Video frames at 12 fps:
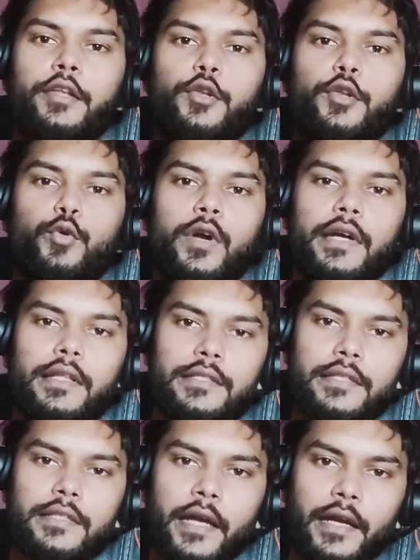to
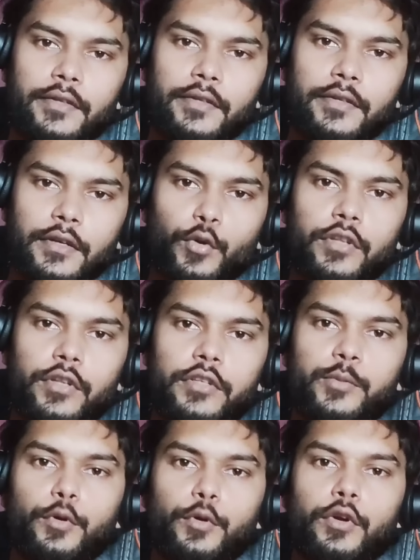understand asynchronous
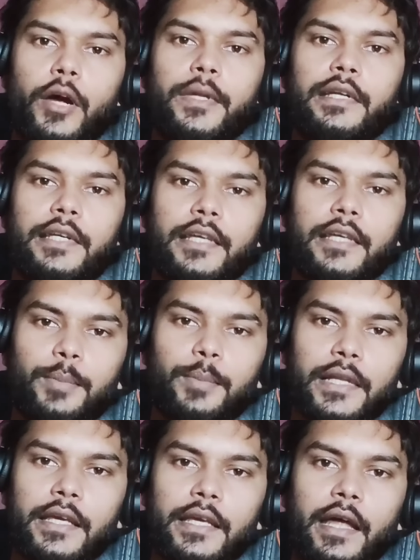programming
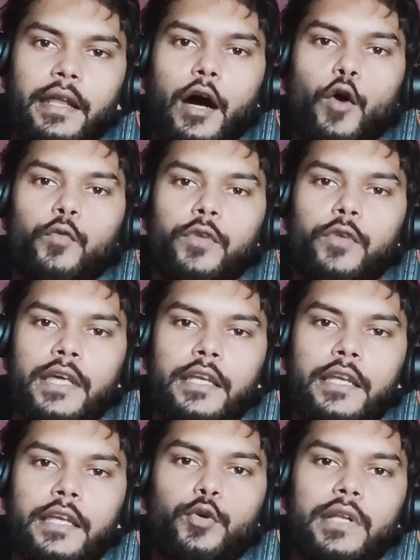deeply, and how we can
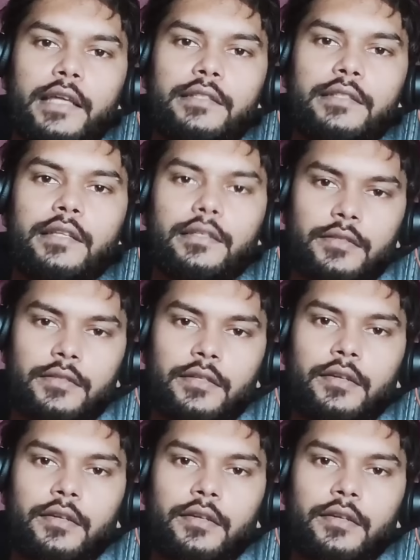utilize this,